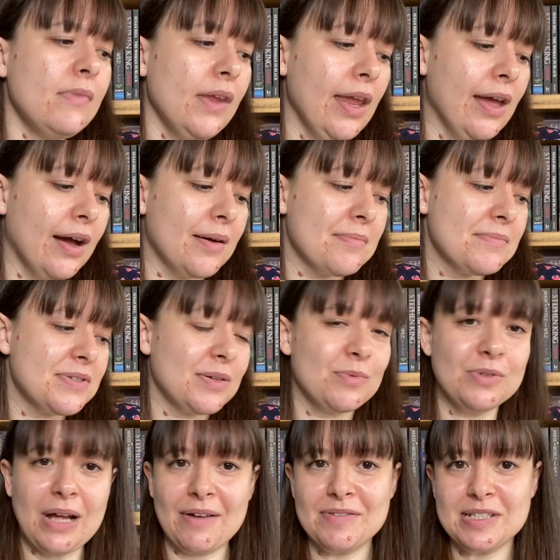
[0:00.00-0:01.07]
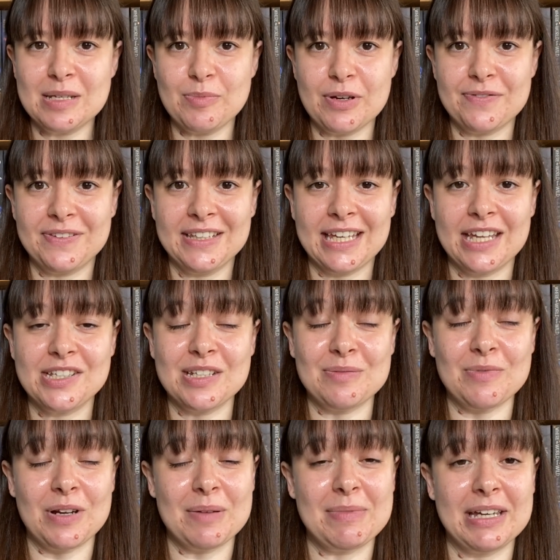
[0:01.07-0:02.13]
So we'll have a debrief in the kitchen
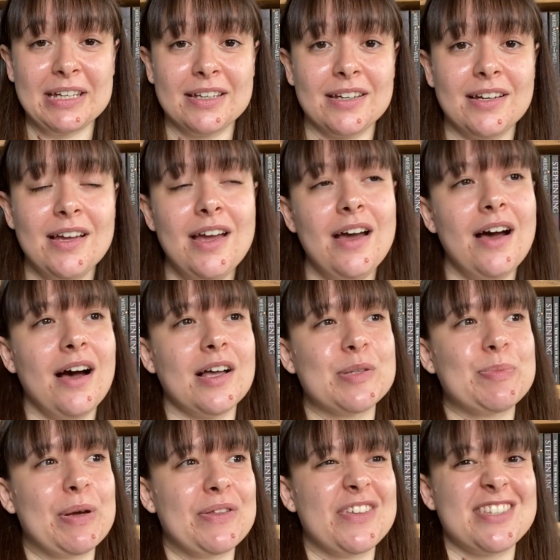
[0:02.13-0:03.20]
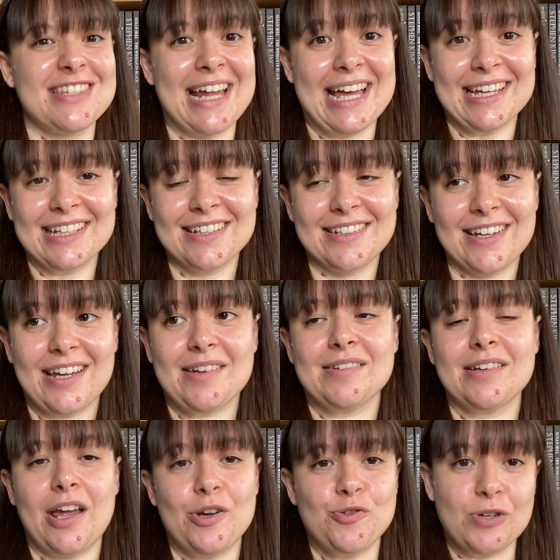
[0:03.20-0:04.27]
while I make us both a snack
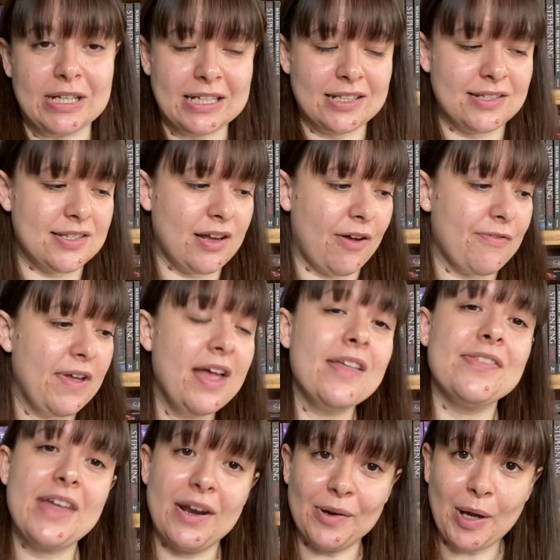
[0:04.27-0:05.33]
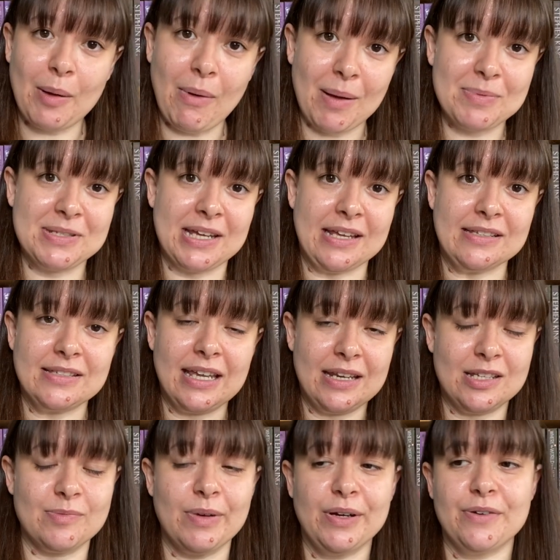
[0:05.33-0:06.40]
and a drink and stuff. Then I'll go upstairs
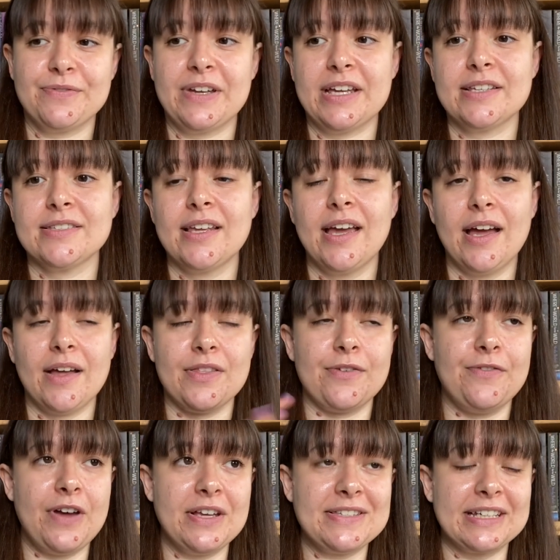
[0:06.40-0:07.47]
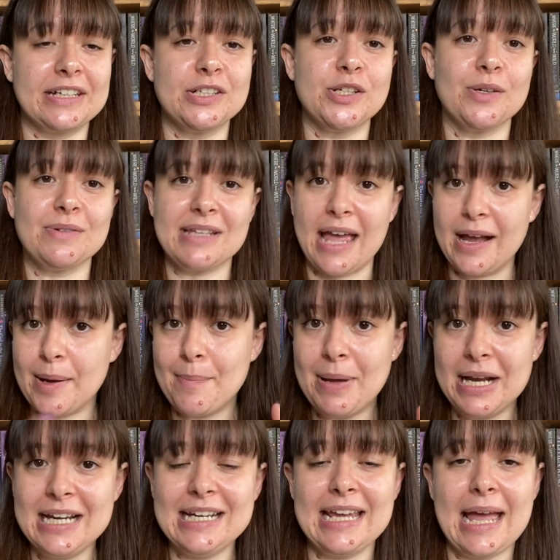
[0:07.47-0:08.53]
into my office, and the first thing I do is
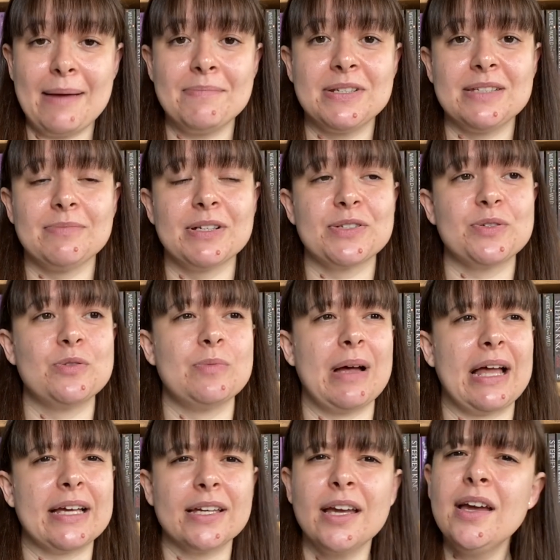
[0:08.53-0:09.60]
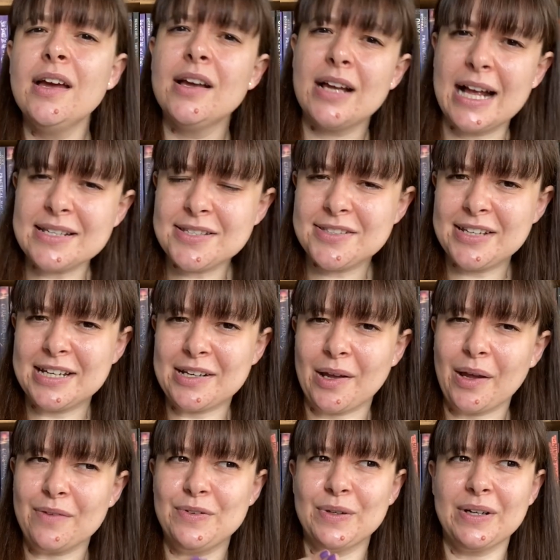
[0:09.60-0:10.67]
completely empty my school bag. As a side note,
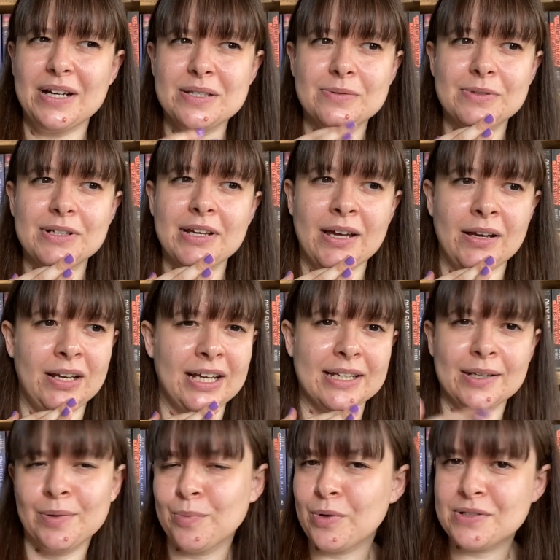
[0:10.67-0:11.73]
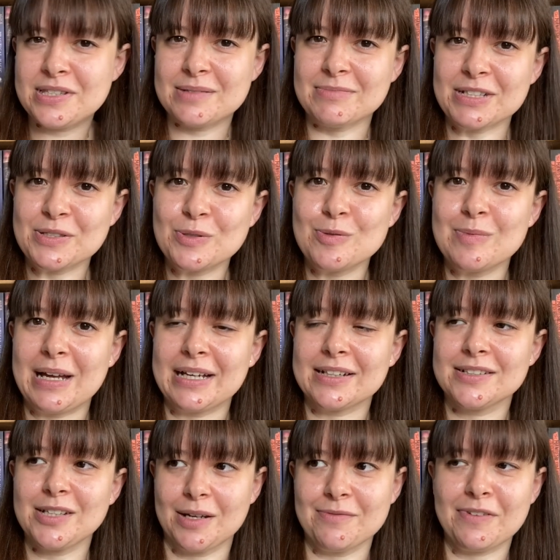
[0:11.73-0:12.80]
if you guys want like what's in my school bag
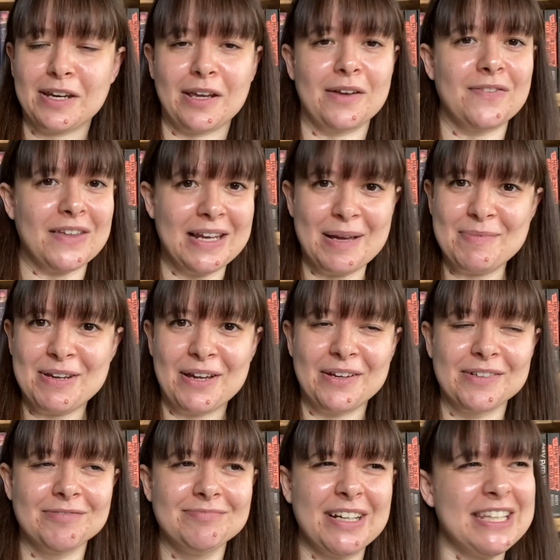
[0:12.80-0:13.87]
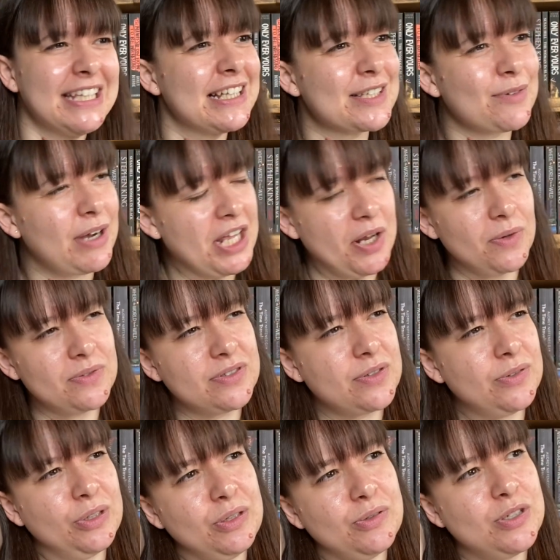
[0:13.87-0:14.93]
type video, then let me know. I think that's quite an old
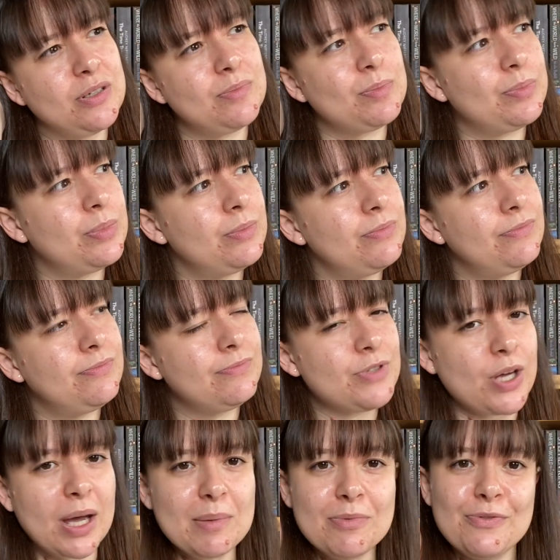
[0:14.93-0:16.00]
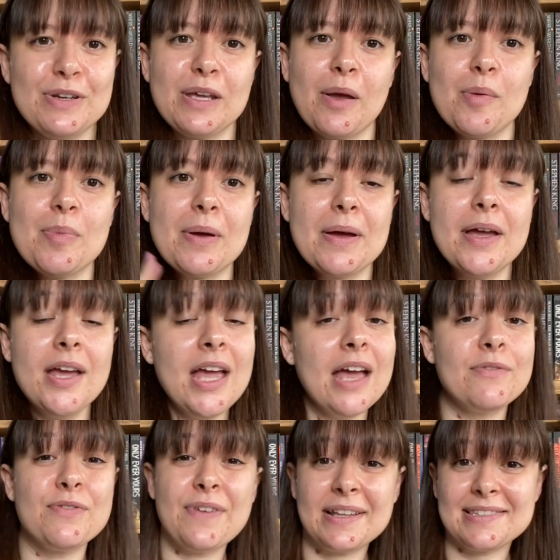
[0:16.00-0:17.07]
school YouTube type video, but
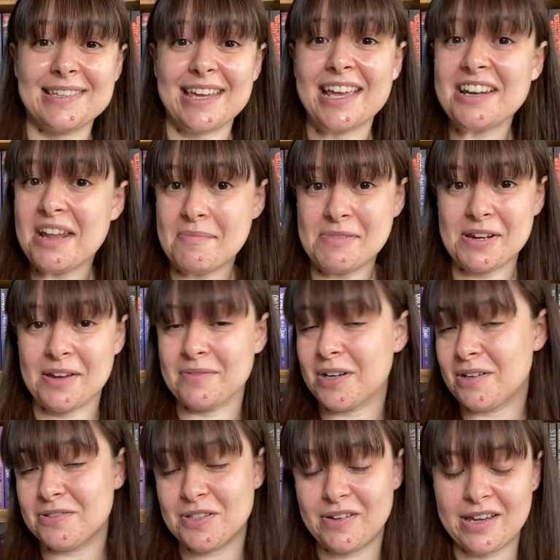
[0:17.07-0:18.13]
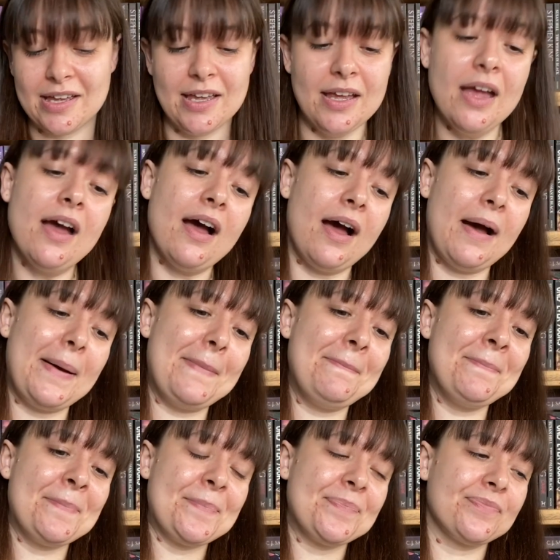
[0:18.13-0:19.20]
if you fancy it, let me know and I'll do
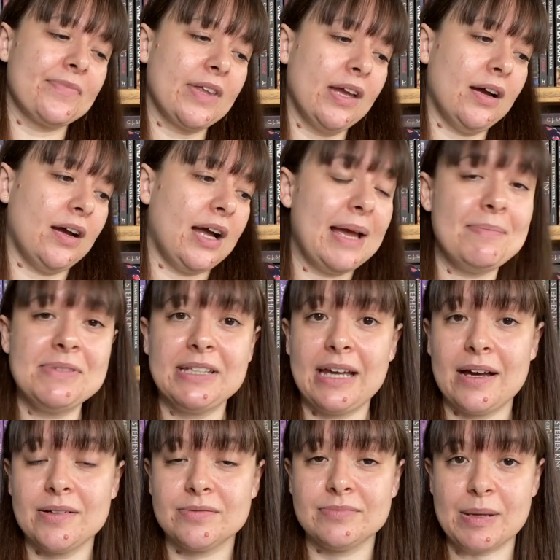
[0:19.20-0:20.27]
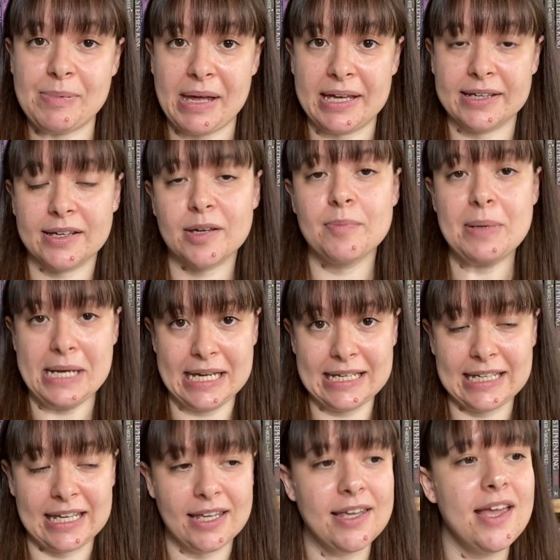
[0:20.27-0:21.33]
it. Empty out my bag
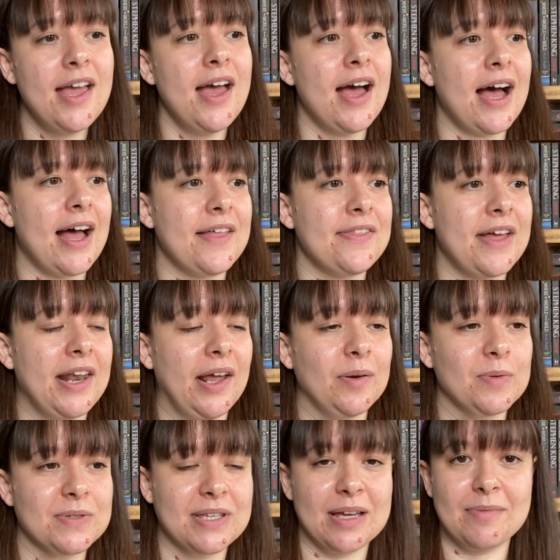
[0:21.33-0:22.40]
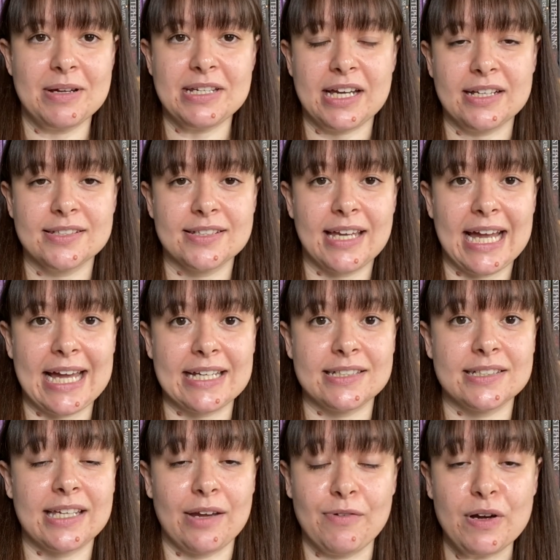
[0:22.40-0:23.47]
completely, and then I will sit at my desk and
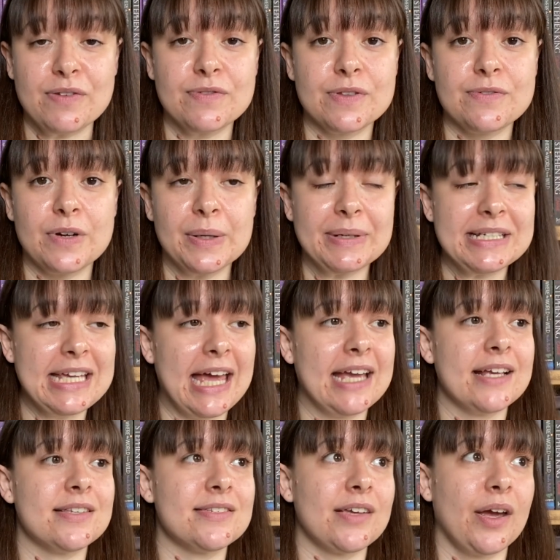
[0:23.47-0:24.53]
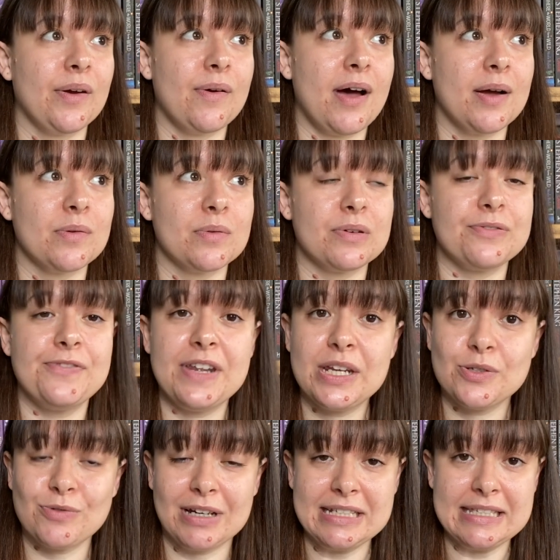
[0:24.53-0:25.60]
get ready for the following day. So I will
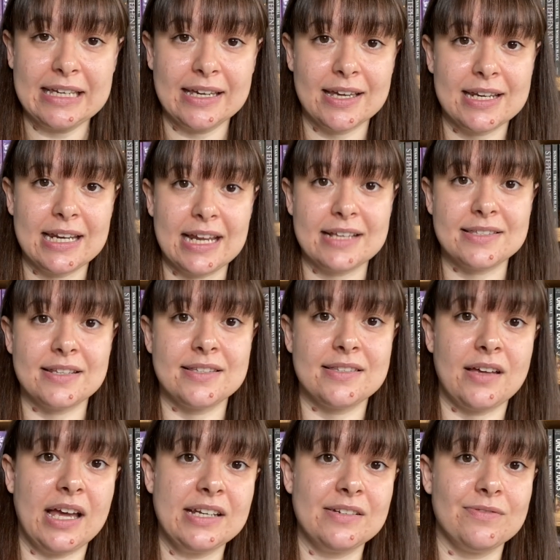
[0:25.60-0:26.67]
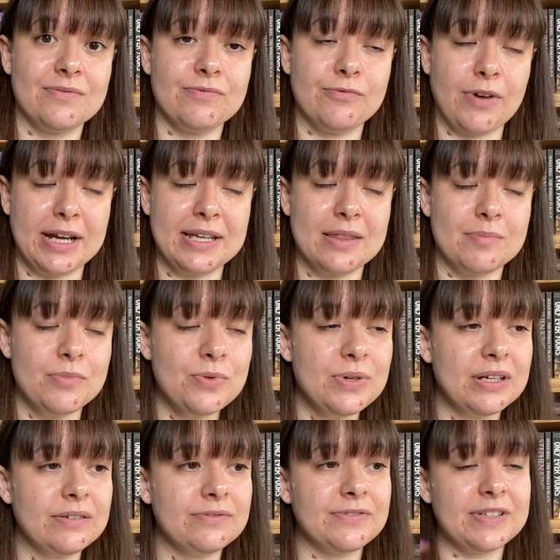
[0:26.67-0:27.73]
finish writing any lessons that I didn't write in the
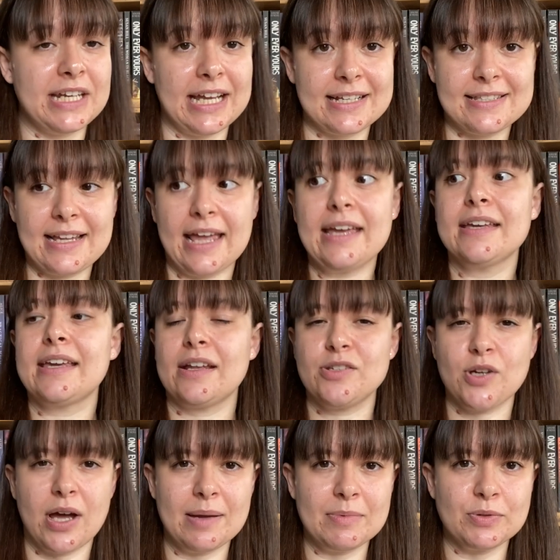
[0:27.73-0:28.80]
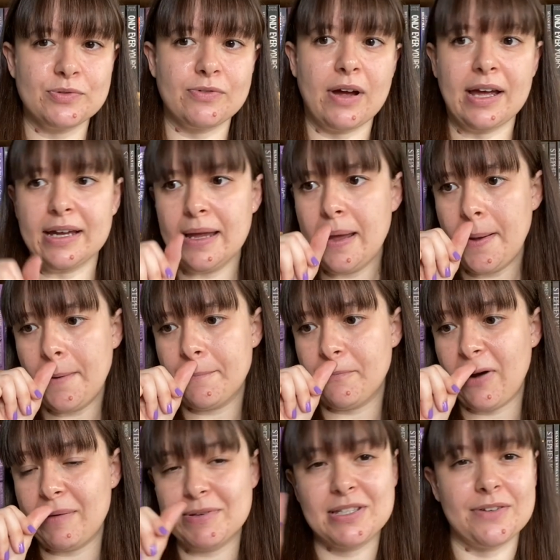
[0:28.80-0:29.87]
morning for the next day, get timings right,
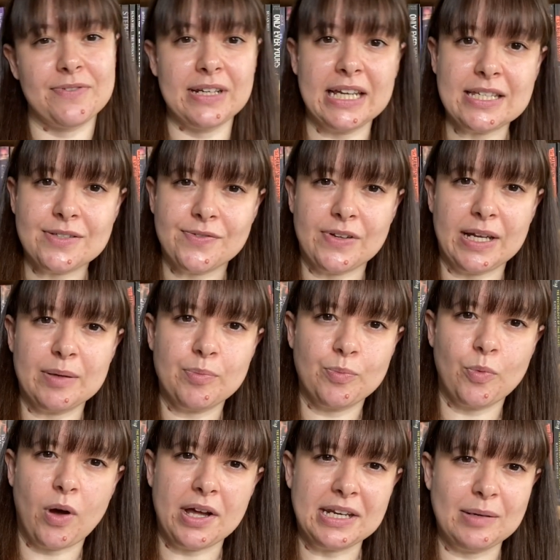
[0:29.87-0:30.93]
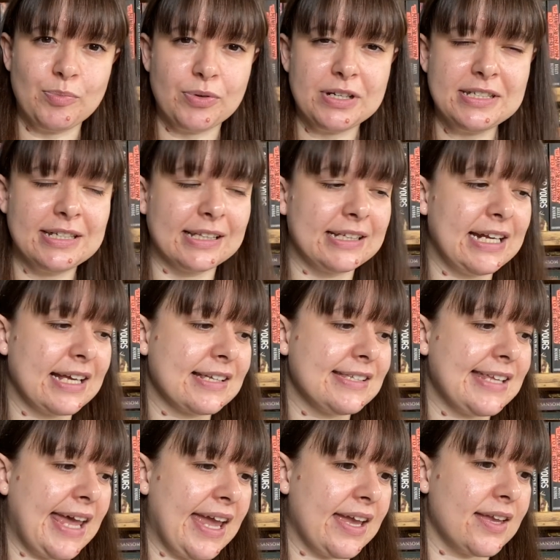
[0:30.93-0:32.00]
write myself a list for like what I need printing the next
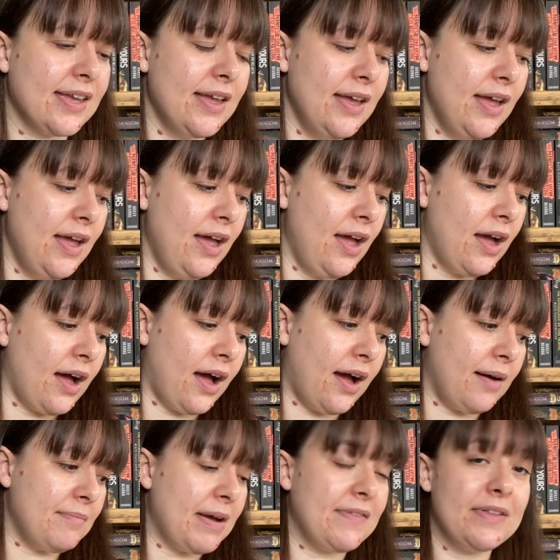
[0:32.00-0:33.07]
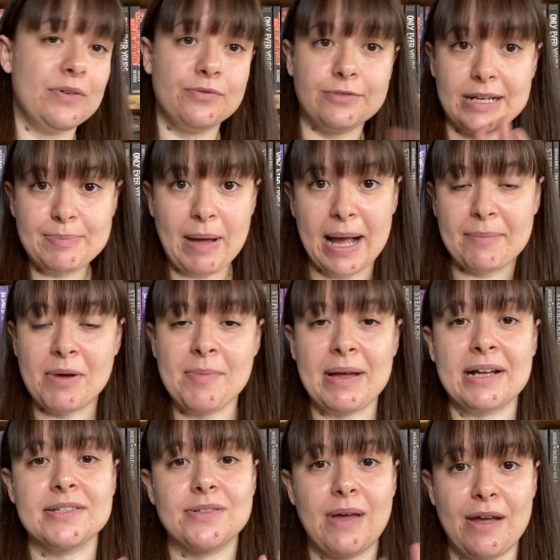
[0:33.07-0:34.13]
day, and then repack my
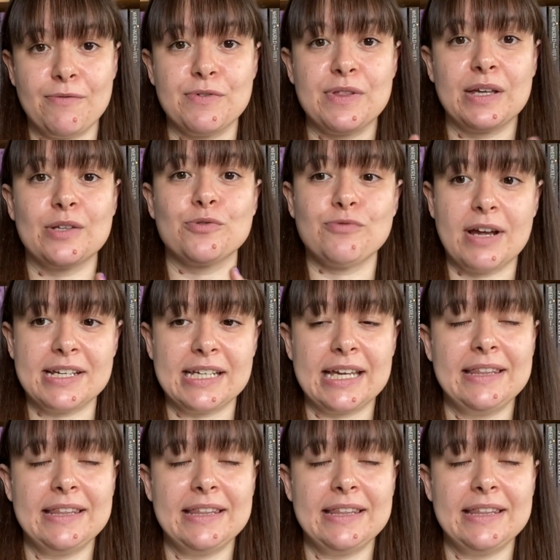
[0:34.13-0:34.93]
bag so everything is ready.